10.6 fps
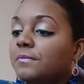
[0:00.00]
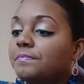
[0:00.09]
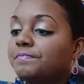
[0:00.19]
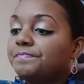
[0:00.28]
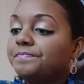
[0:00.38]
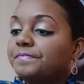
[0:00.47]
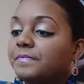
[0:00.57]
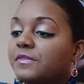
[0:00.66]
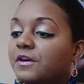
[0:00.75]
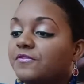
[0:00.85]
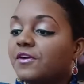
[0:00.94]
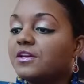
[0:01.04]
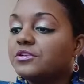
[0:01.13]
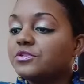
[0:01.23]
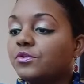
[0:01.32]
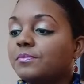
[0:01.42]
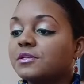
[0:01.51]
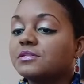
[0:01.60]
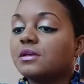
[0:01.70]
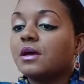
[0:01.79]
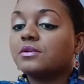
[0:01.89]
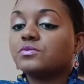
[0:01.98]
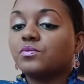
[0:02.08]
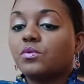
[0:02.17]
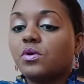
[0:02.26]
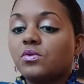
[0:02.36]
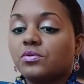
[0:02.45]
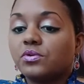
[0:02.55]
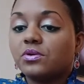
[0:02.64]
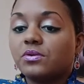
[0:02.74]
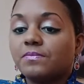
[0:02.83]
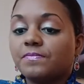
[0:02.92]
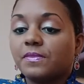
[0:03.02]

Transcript: The facial massage roller,